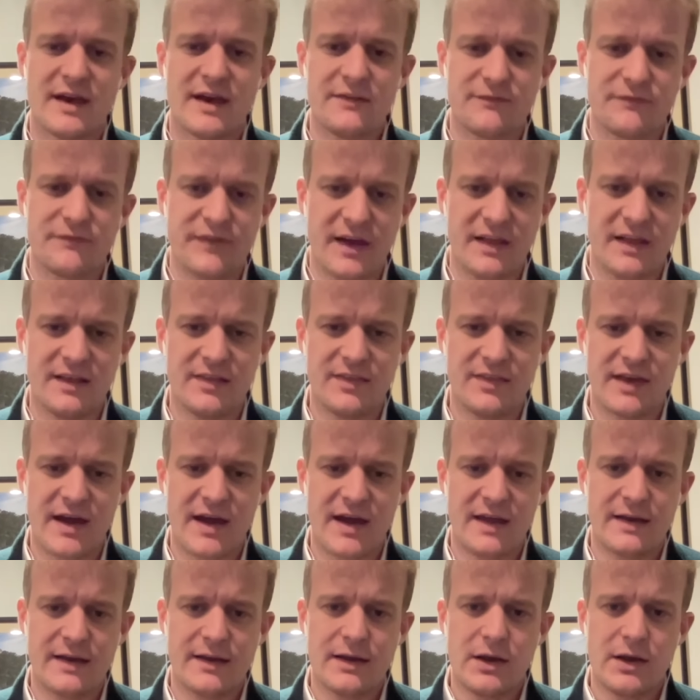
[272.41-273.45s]
That feeling
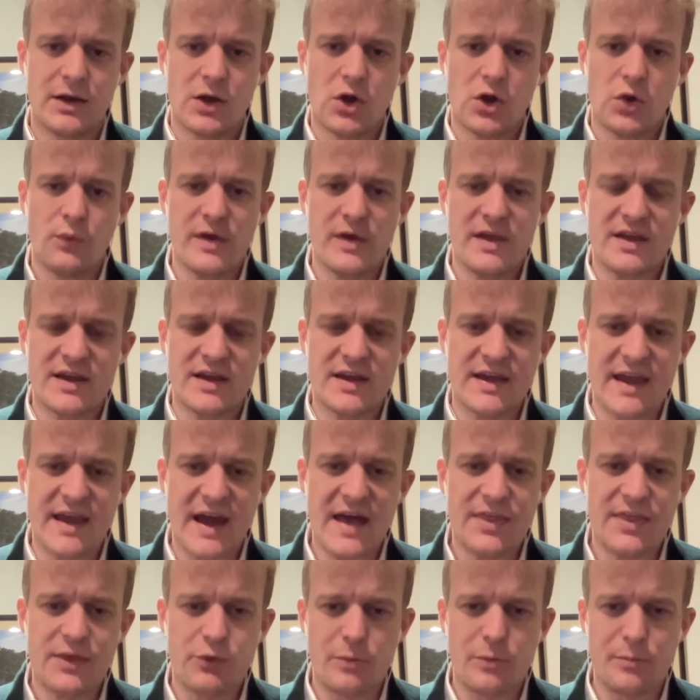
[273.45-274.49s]
that we can
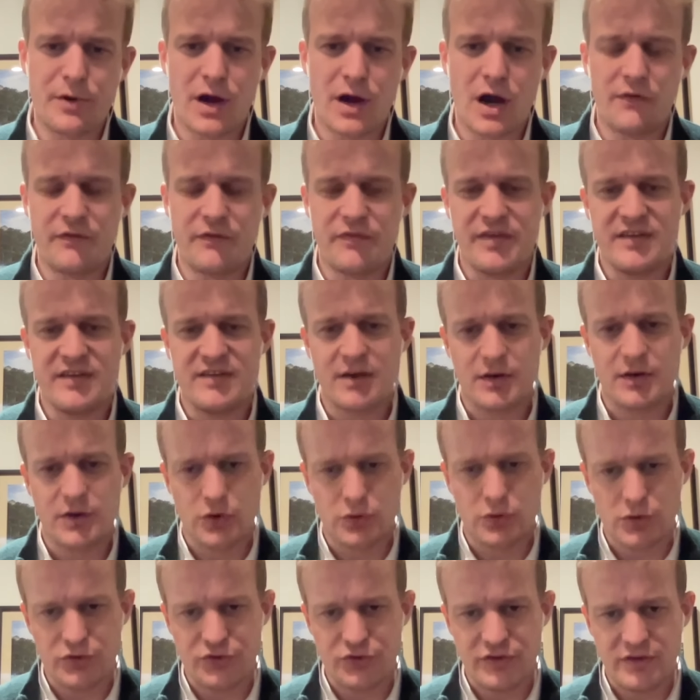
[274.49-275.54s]
gather on behalf of these
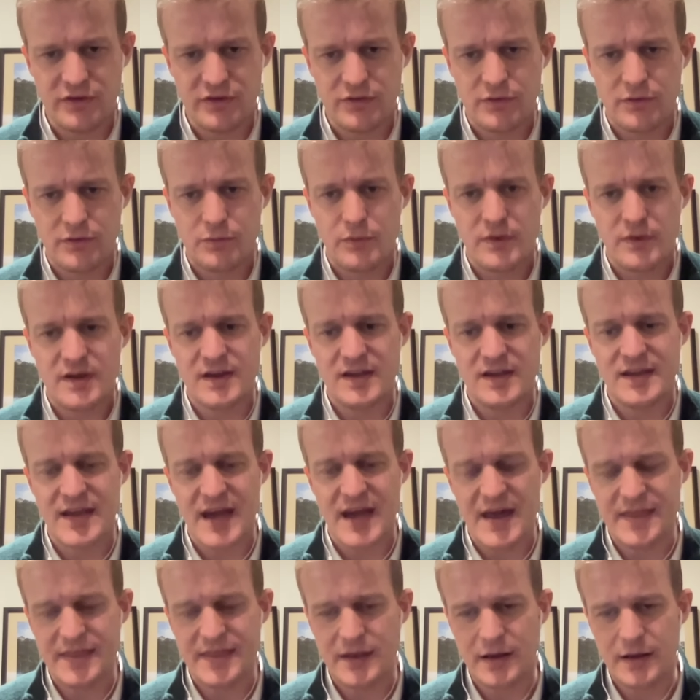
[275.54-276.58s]
ideologies. We can
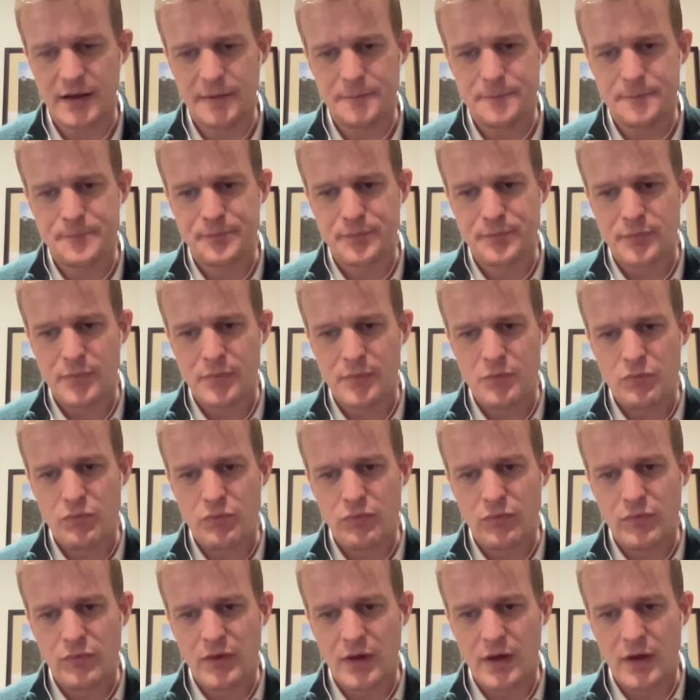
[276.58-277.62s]
gather
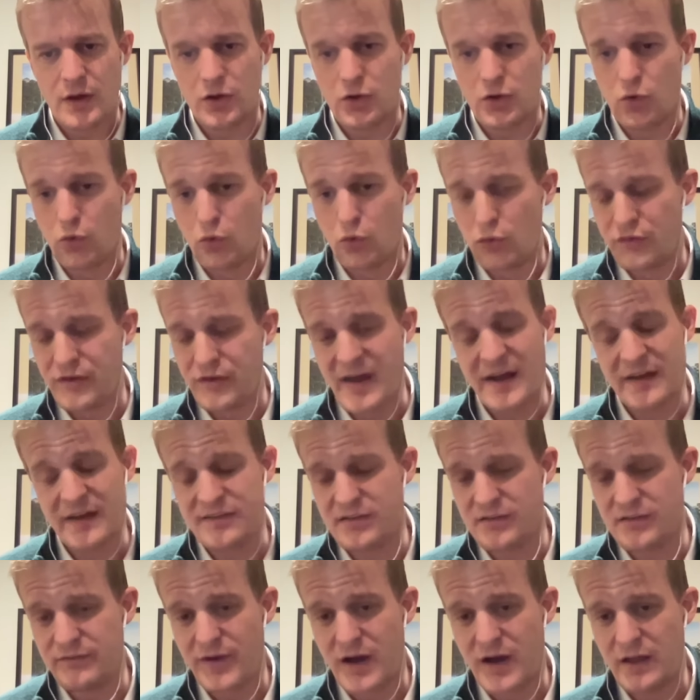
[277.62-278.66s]
and cause
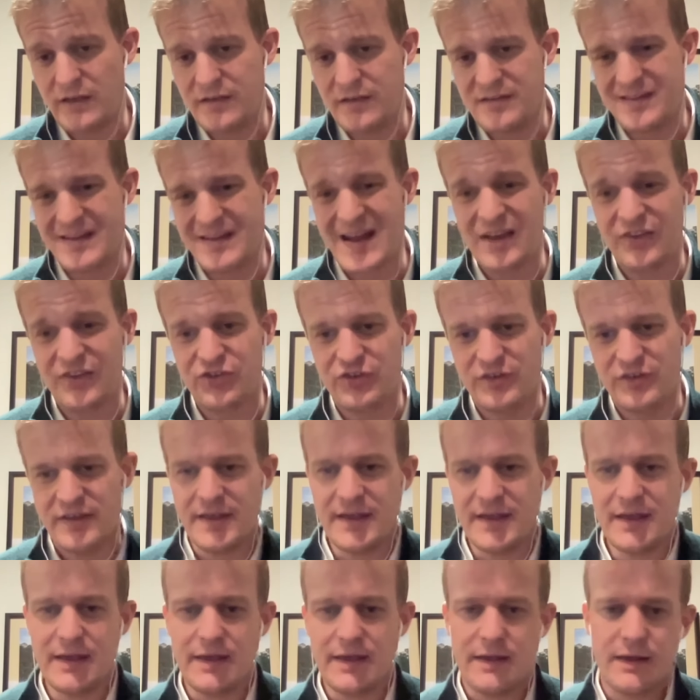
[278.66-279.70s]
acts of violence, and
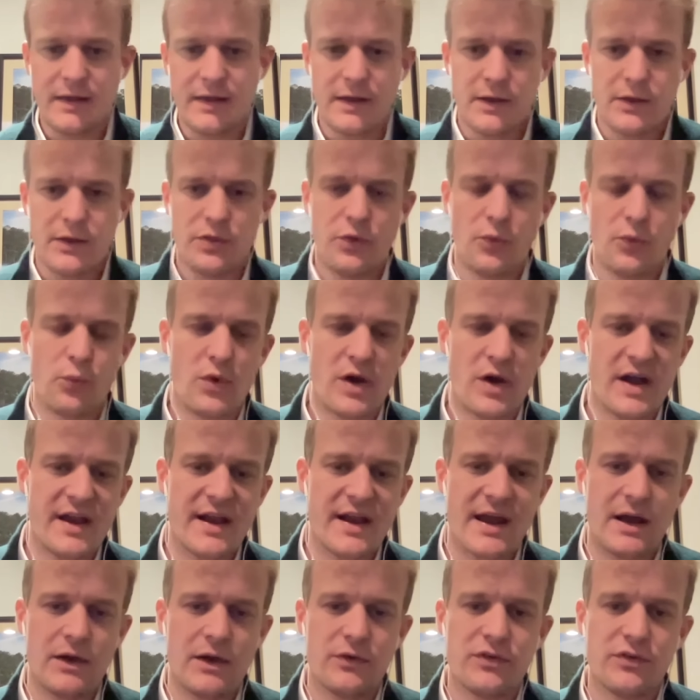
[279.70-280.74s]
actually the White
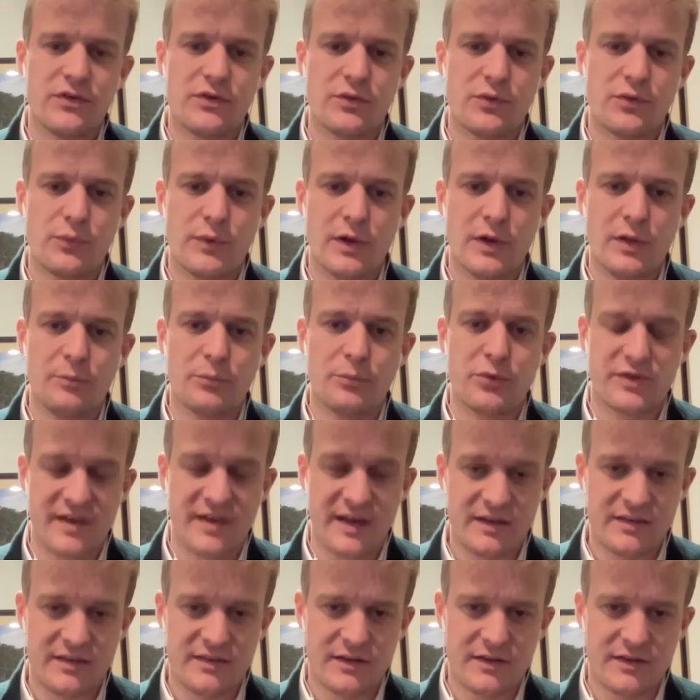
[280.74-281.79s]
House will
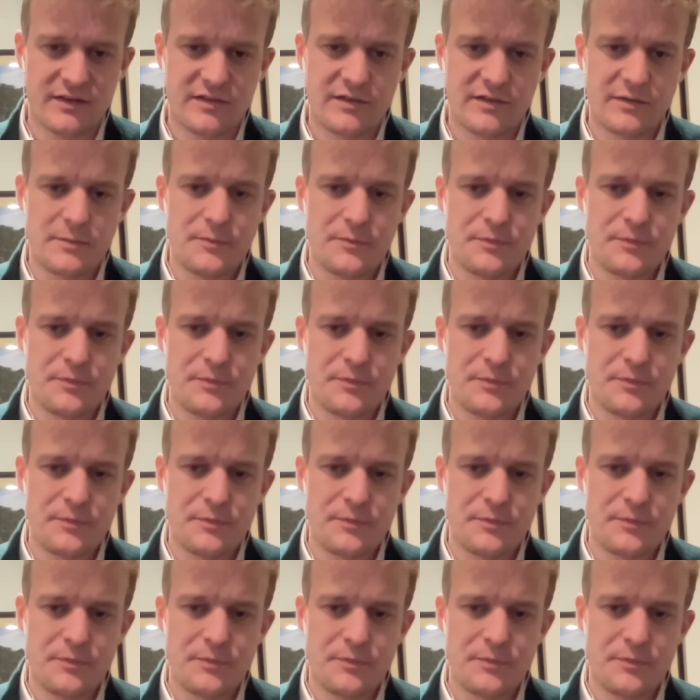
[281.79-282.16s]
protect us.